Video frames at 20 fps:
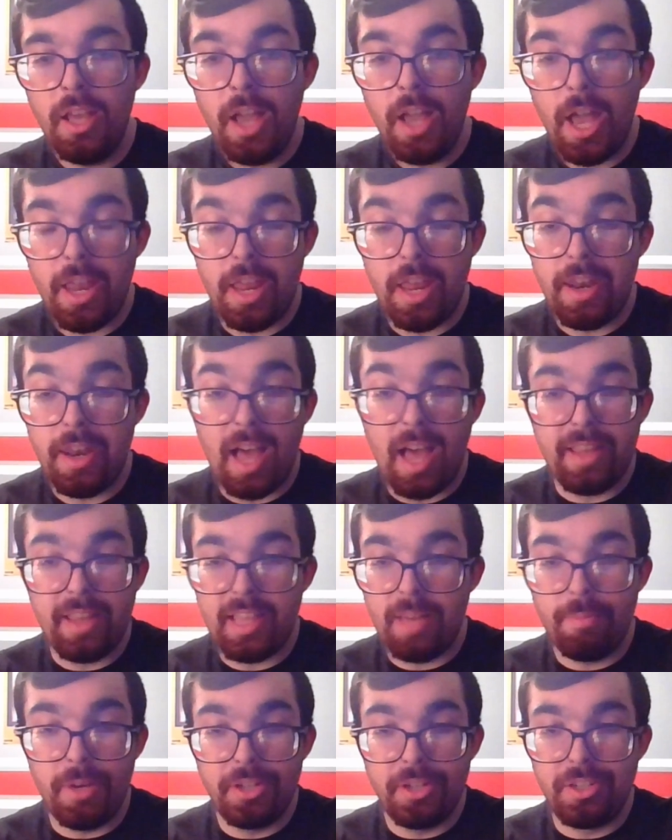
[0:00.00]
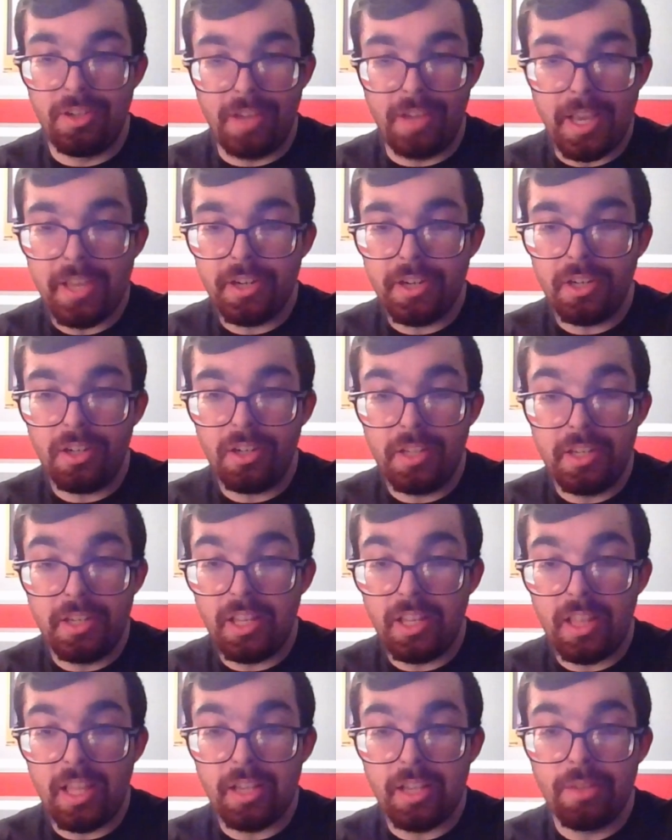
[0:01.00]
And then not that much later, literally
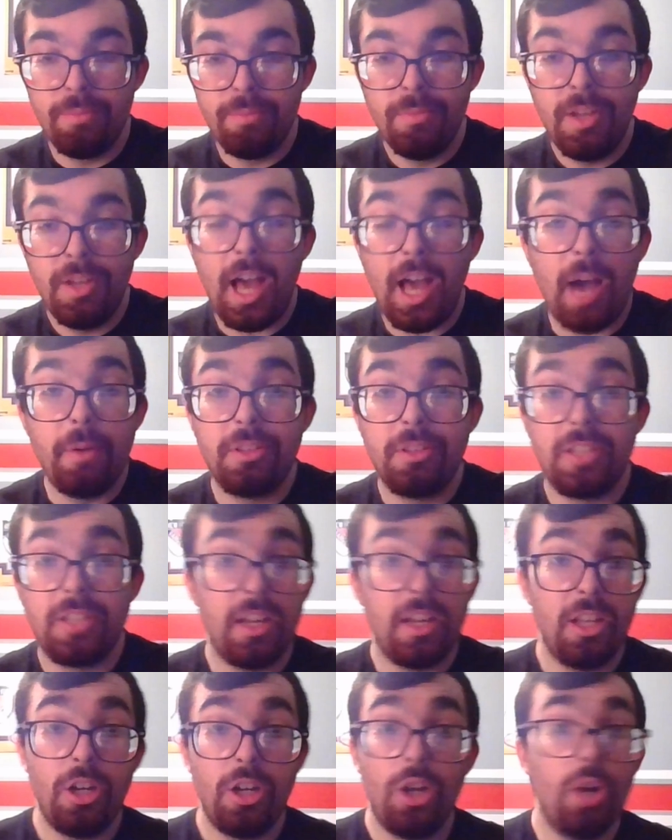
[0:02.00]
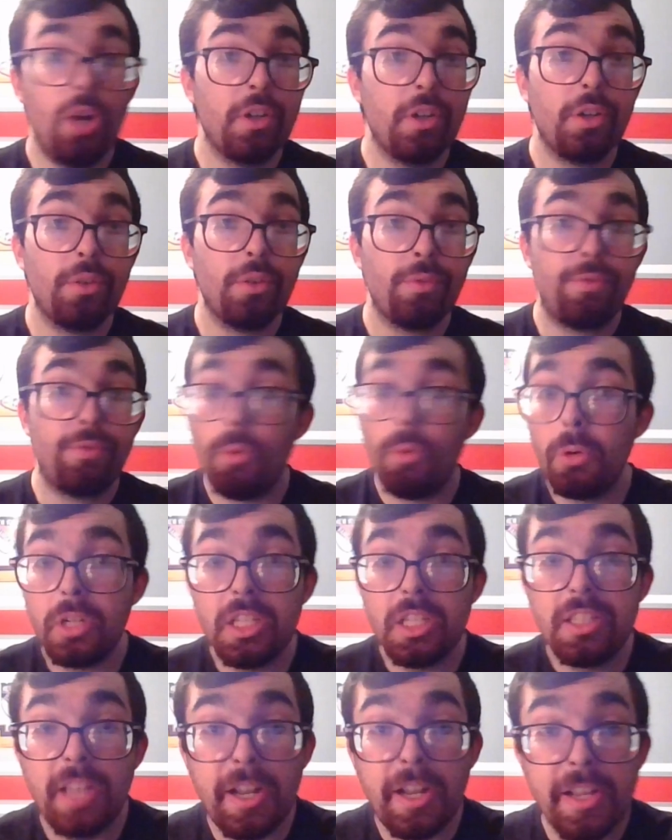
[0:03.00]
like I would say a little over 40
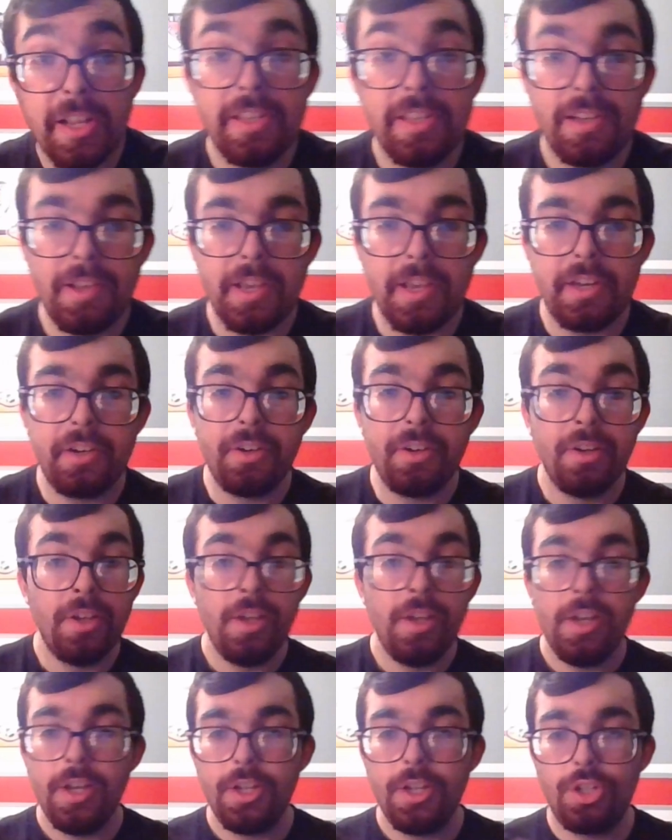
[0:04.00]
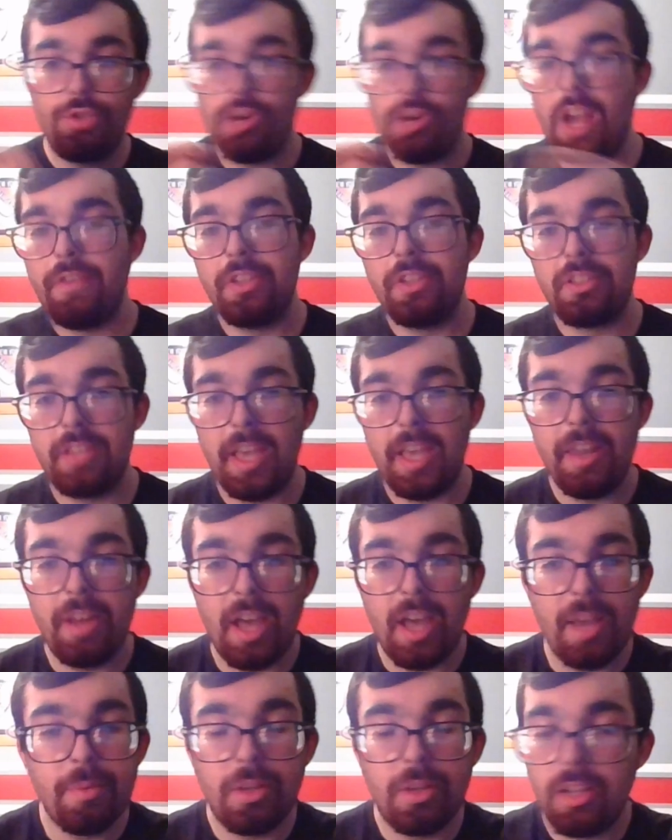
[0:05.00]
seconds later, Travis
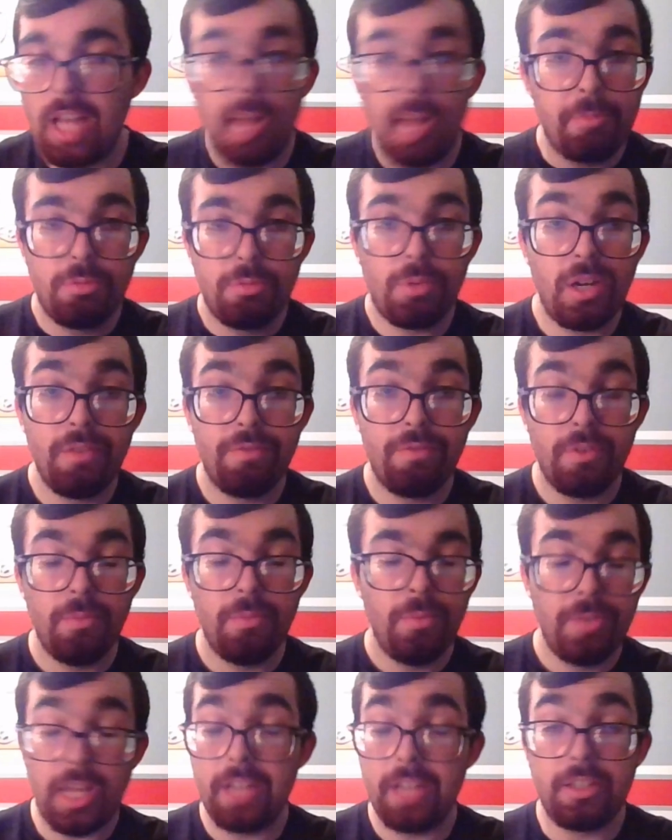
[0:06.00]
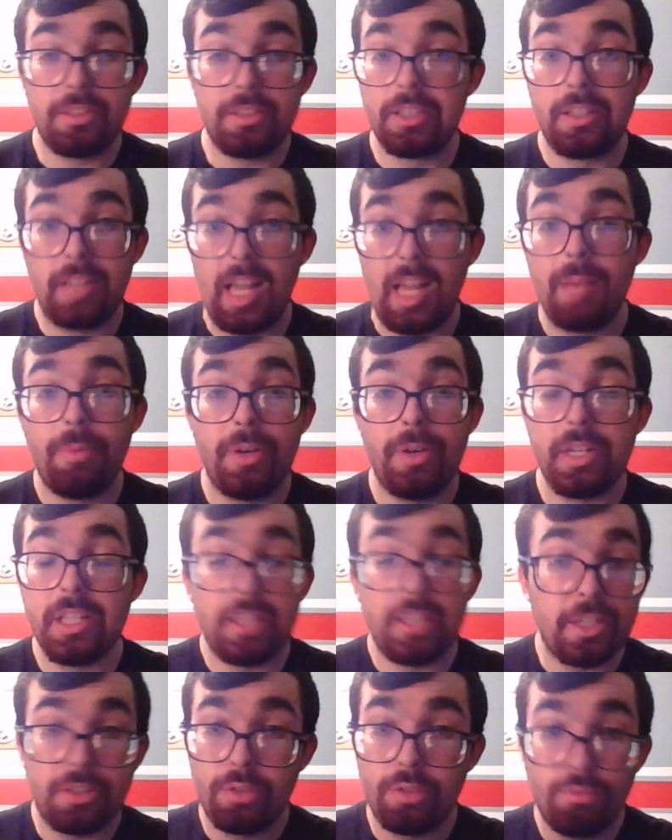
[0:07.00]
Sanheim claps one, that doesn't clap one, he
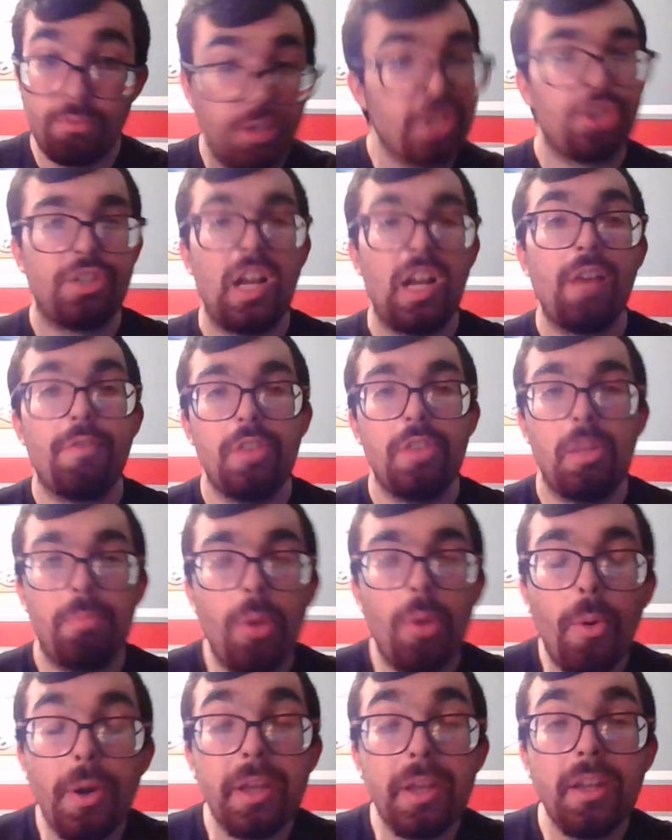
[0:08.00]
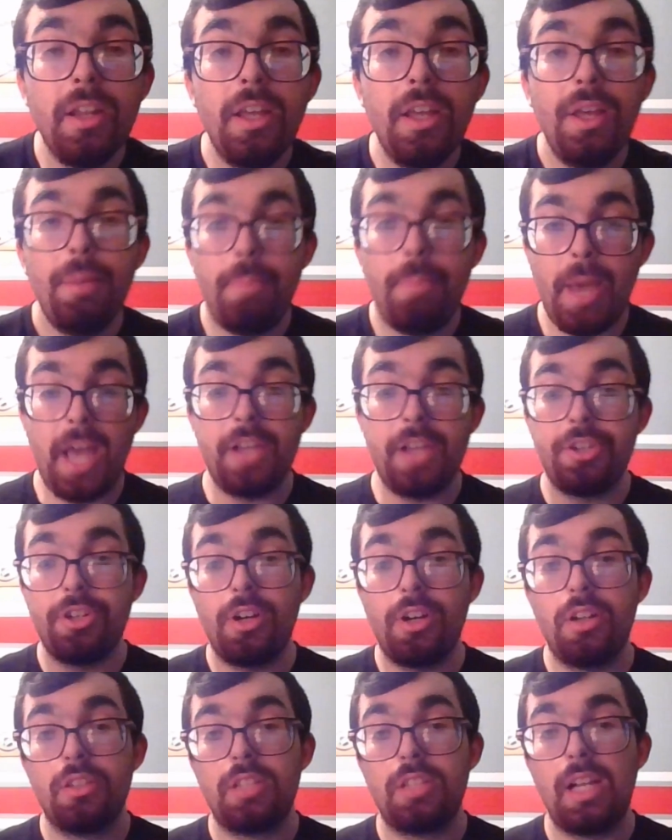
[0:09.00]
takes a wrist shot from the point past
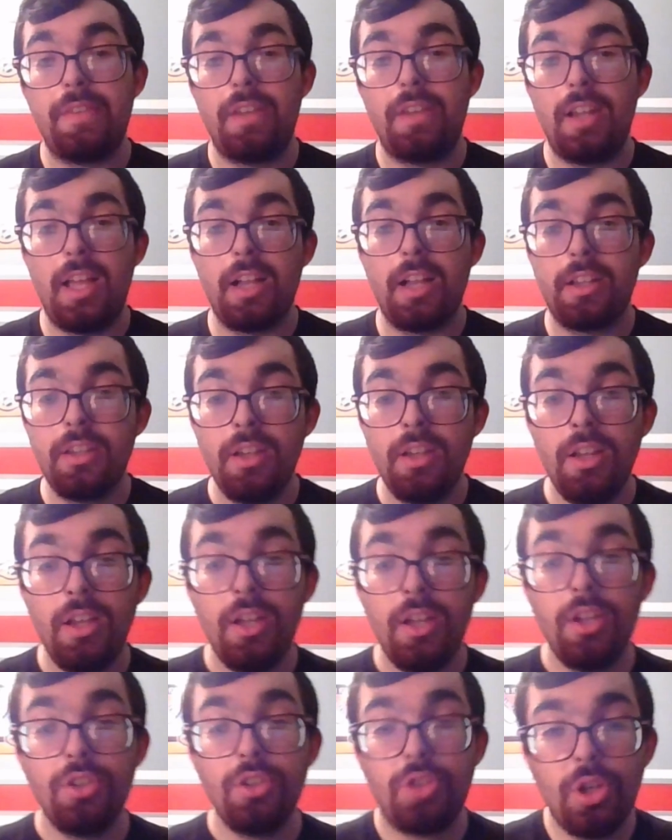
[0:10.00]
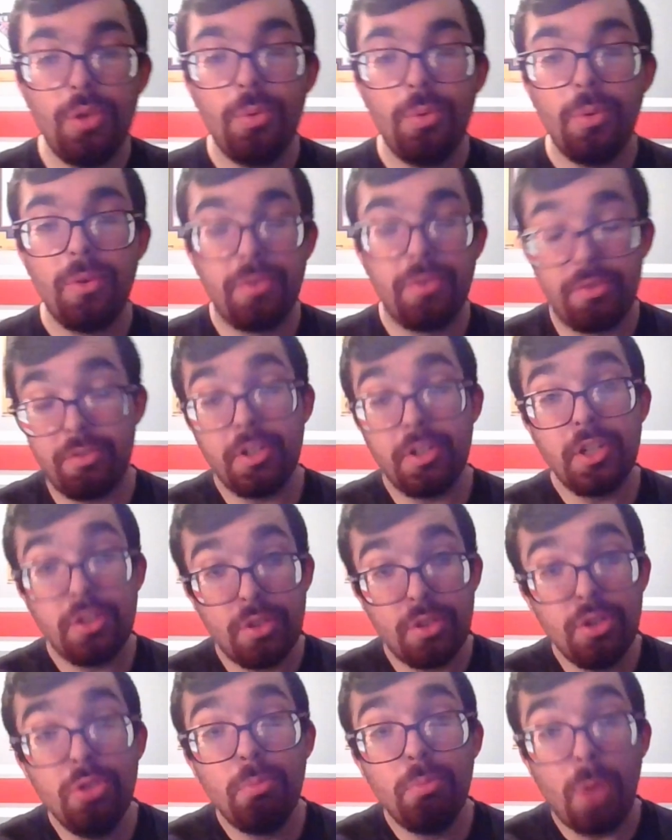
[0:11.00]
Jaroslav Halak, 2 3
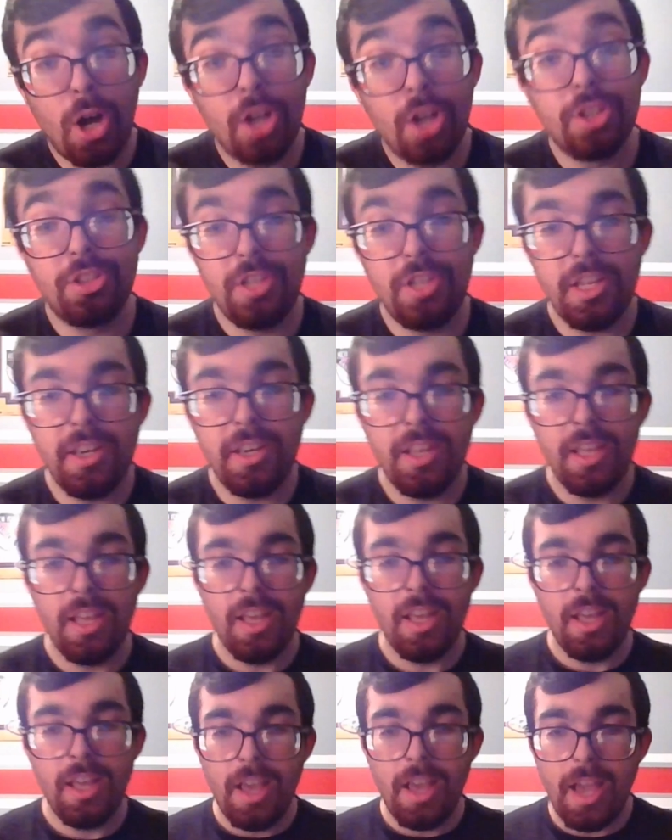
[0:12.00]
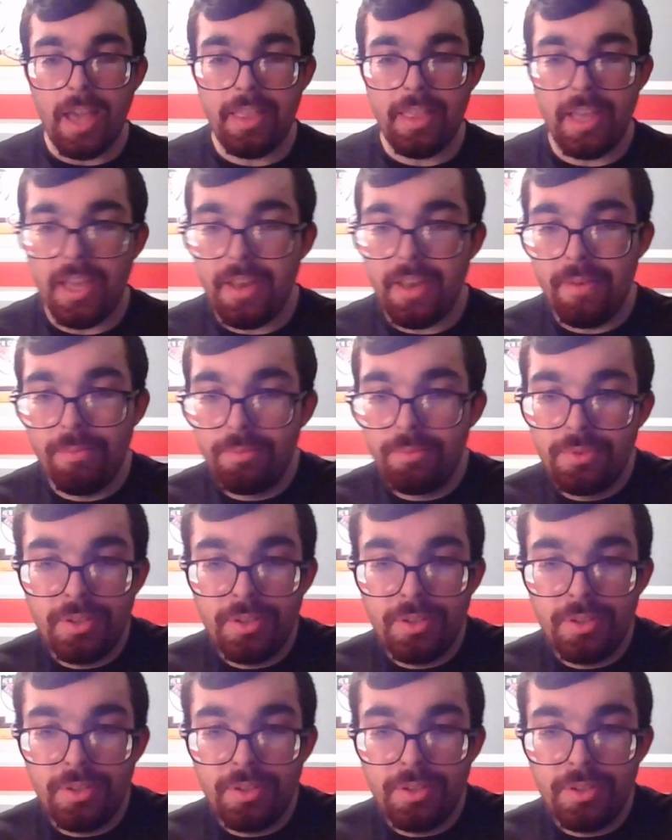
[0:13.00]
2 Boston. And then